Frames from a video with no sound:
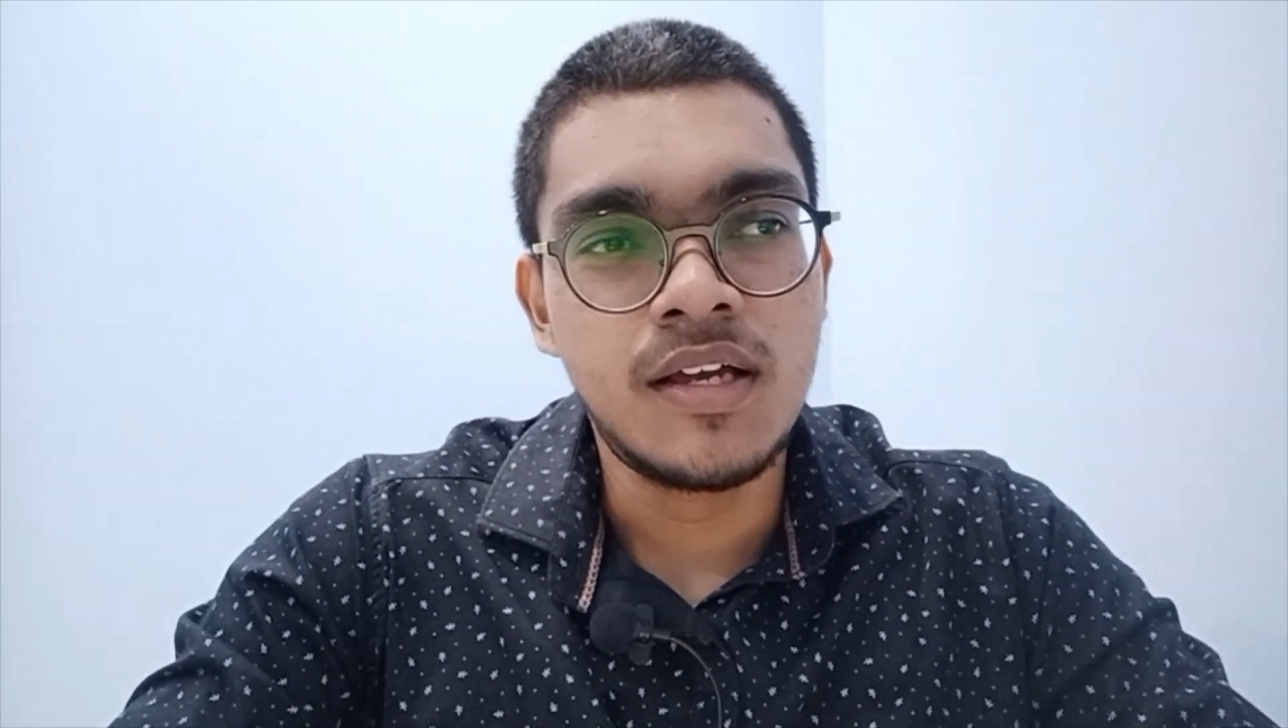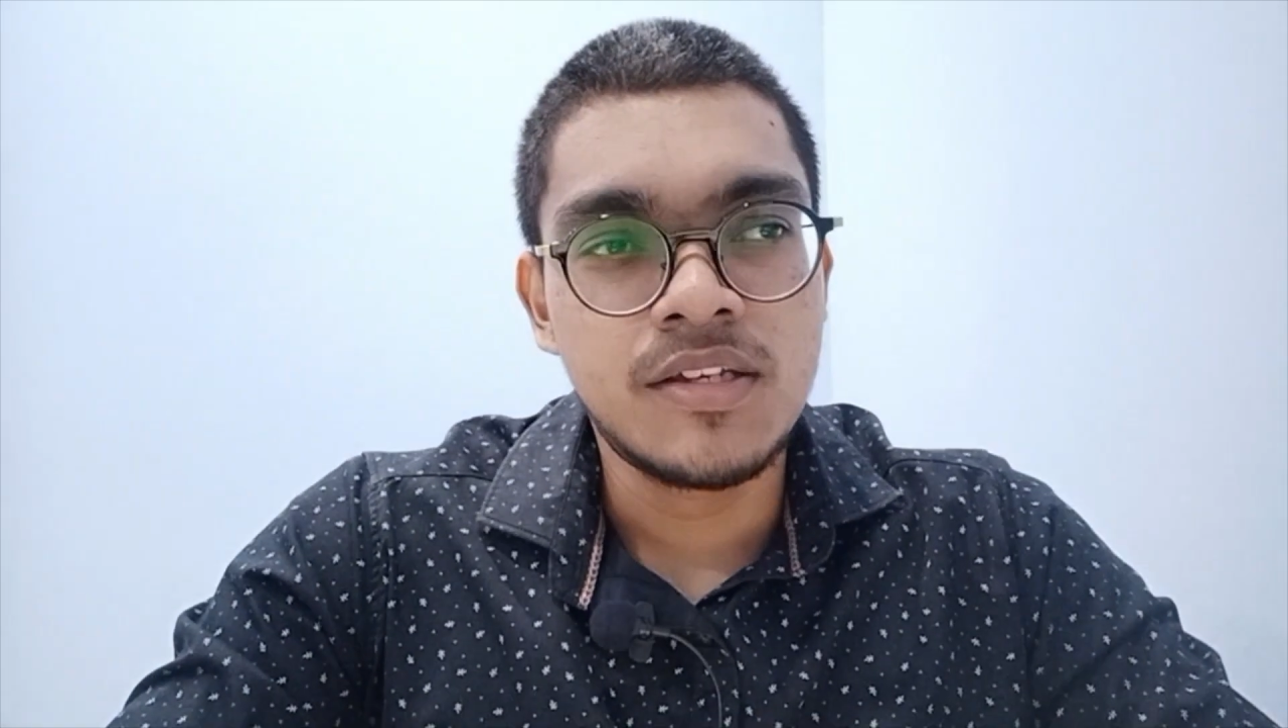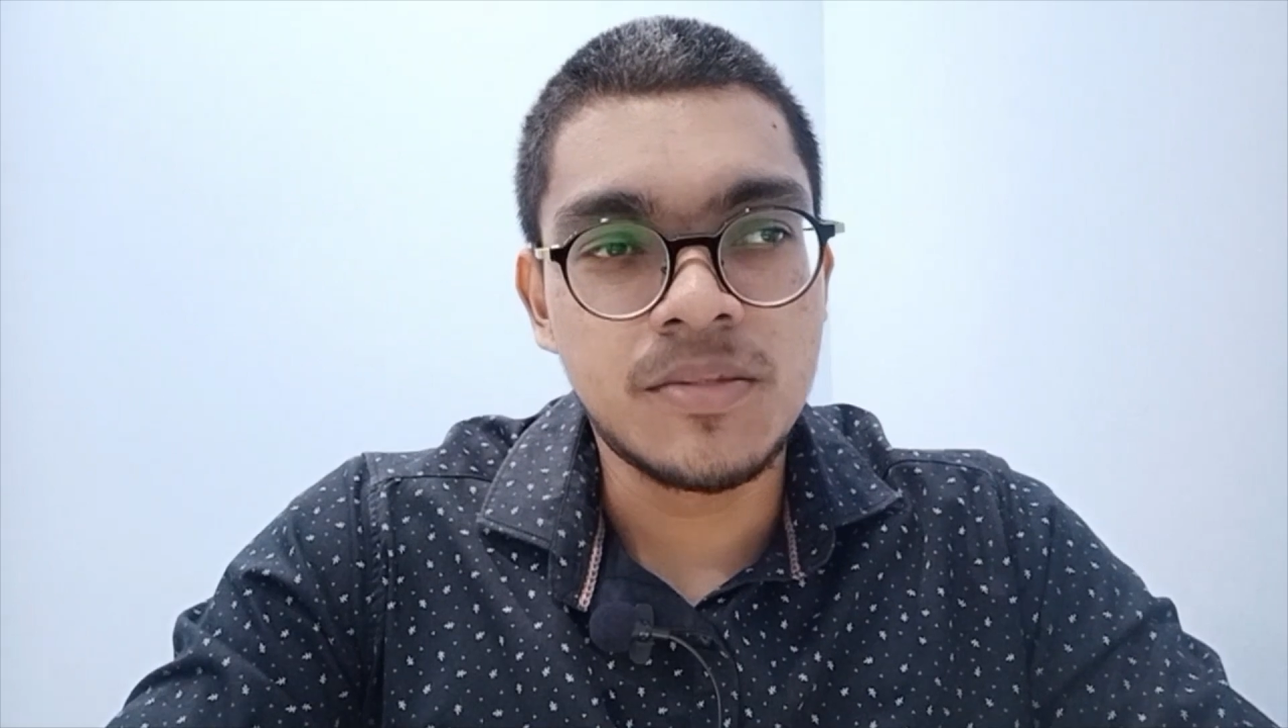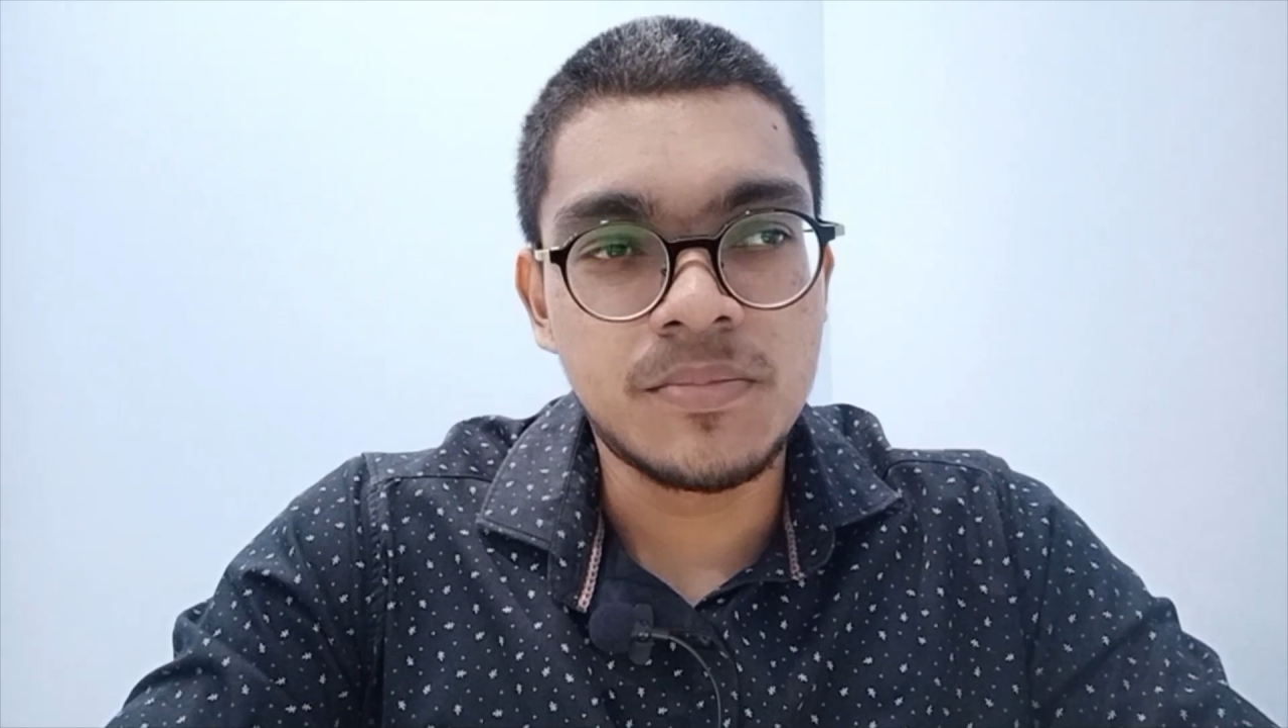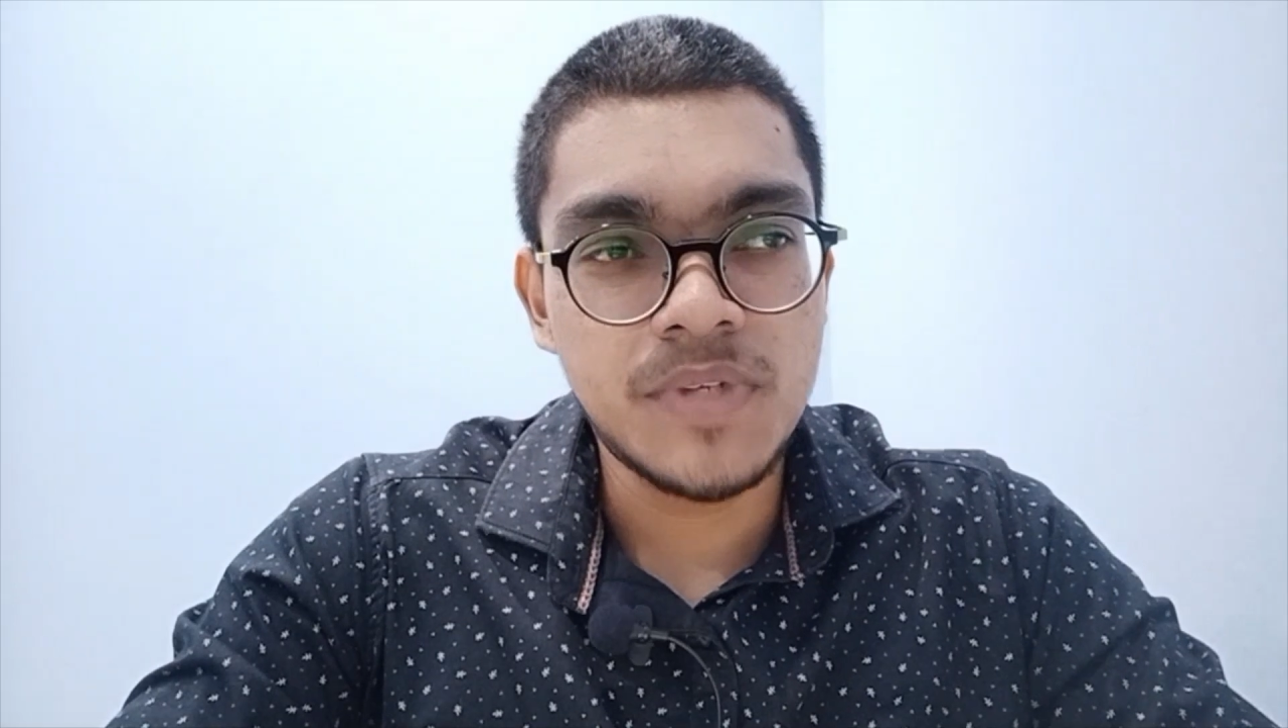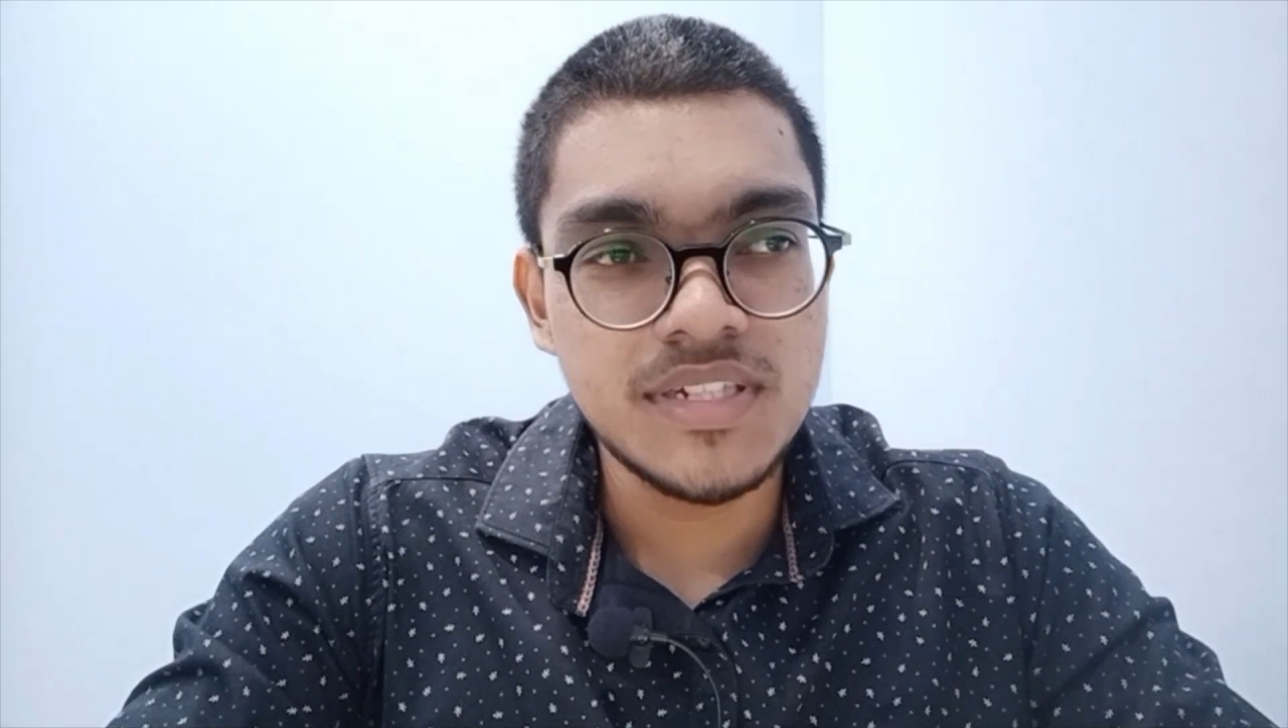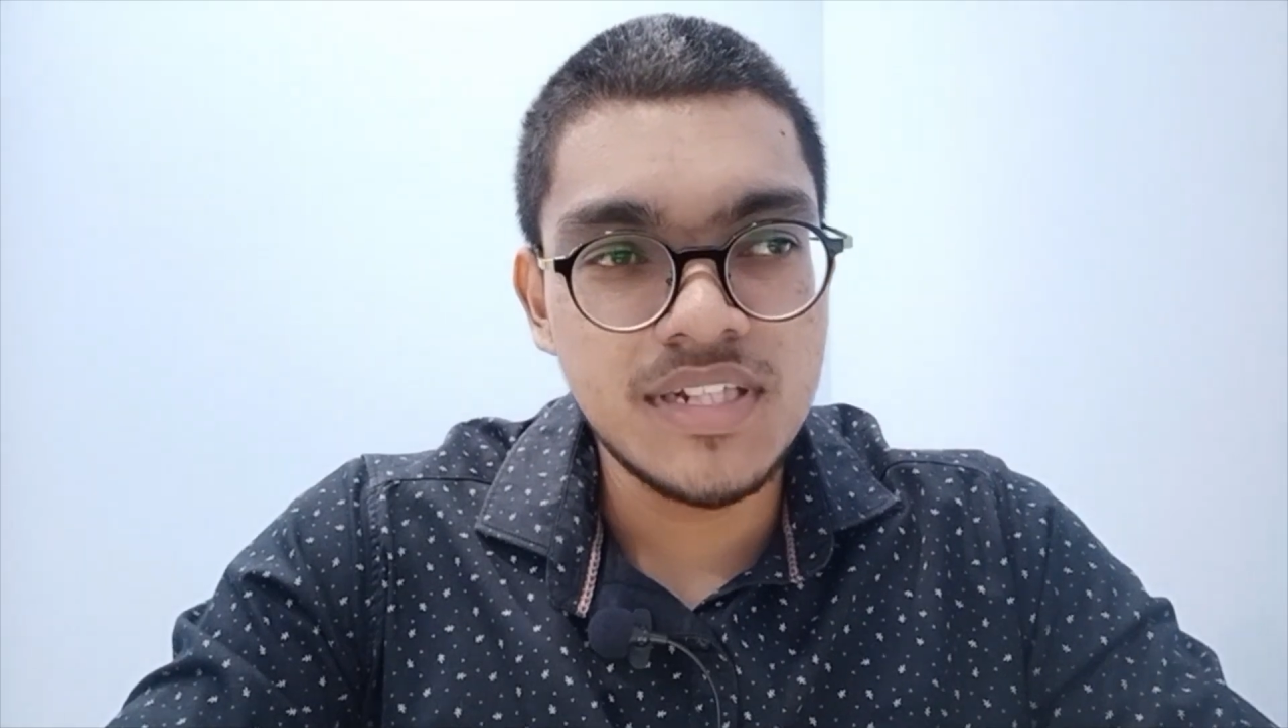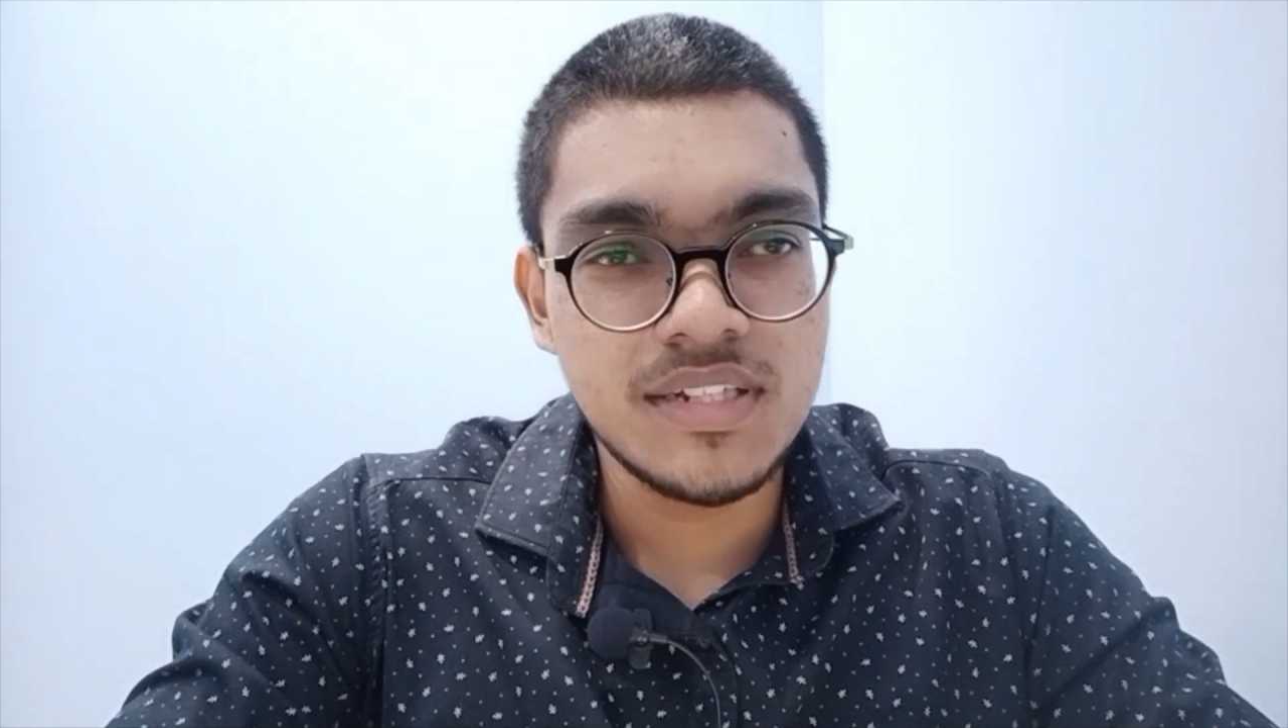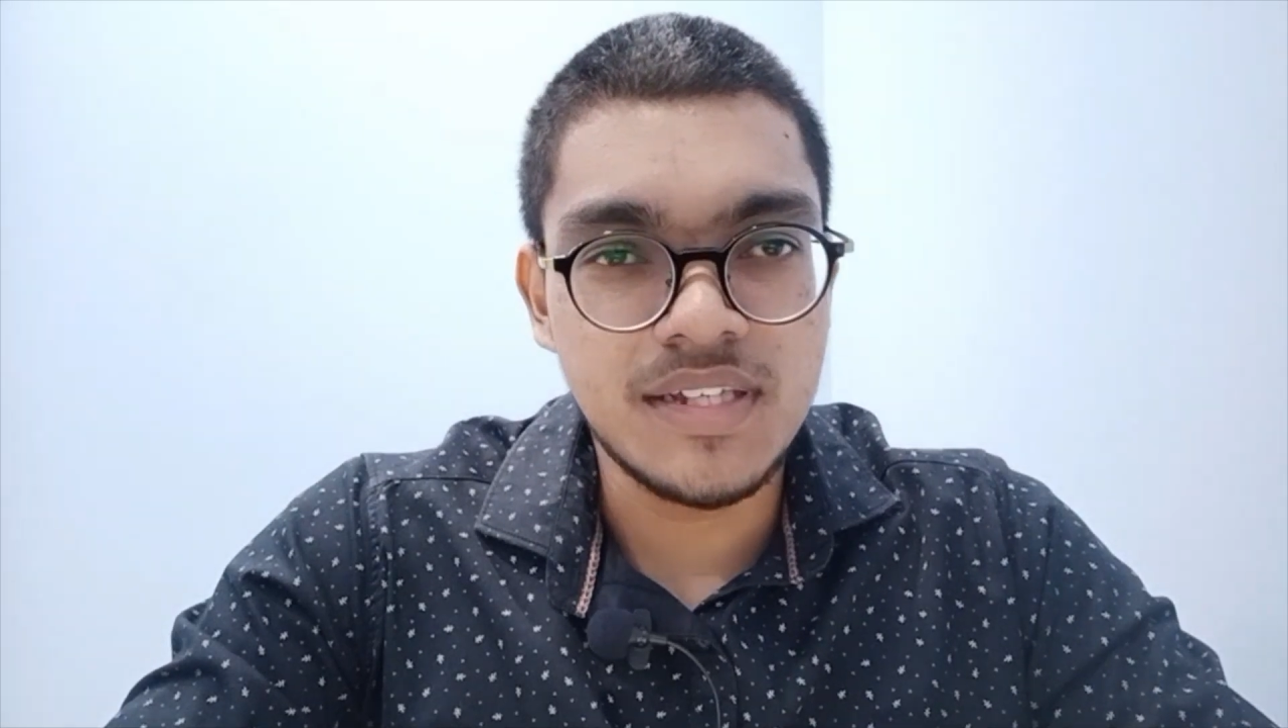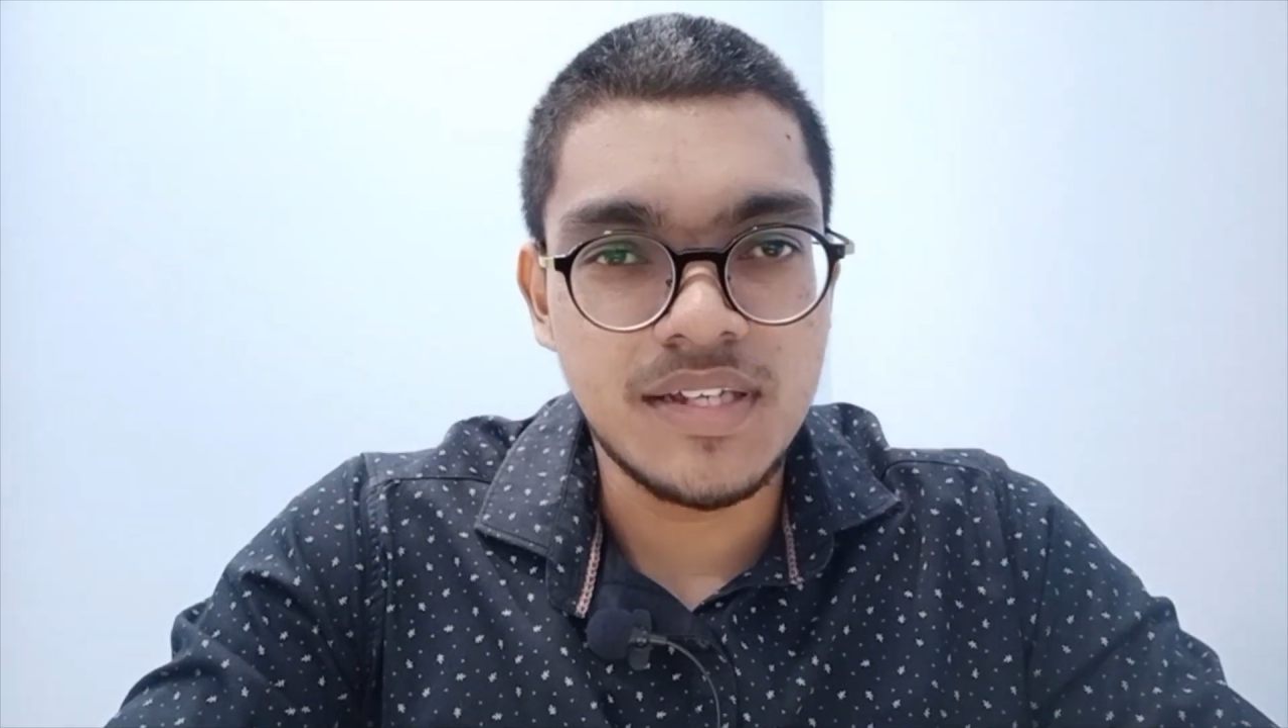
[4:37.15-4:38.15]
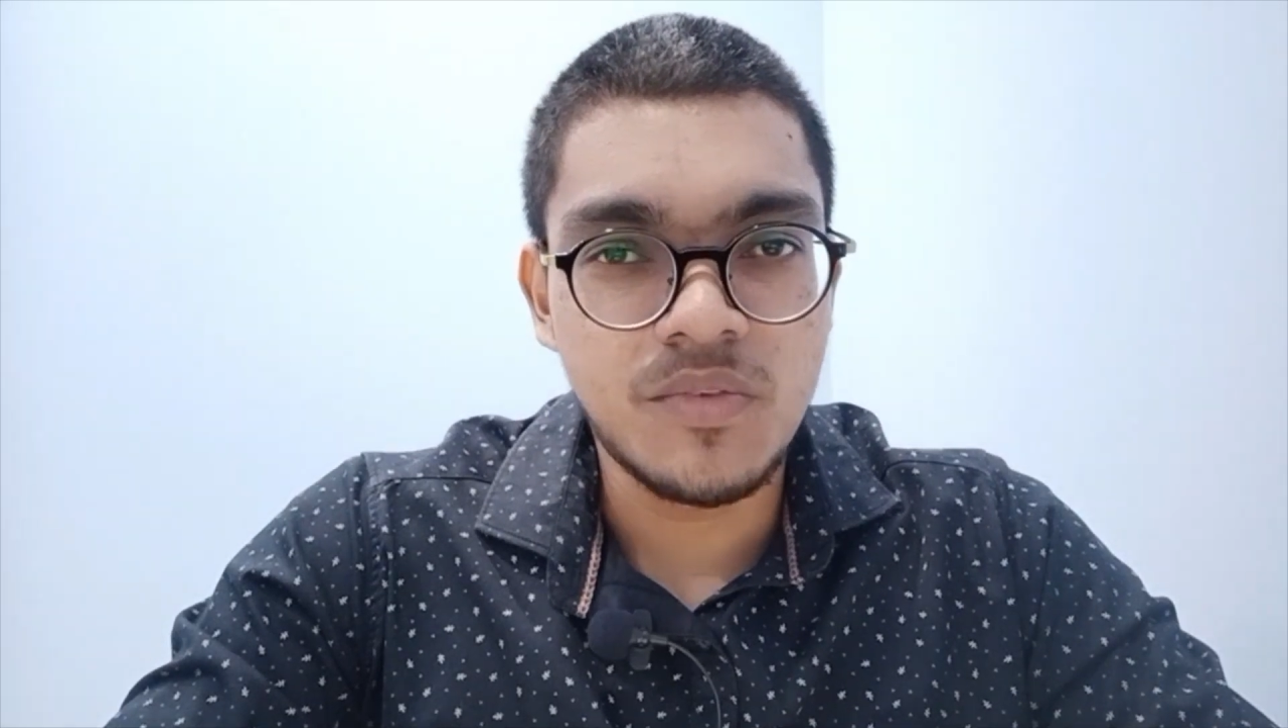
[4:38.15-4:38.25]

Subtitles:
Surprisingly,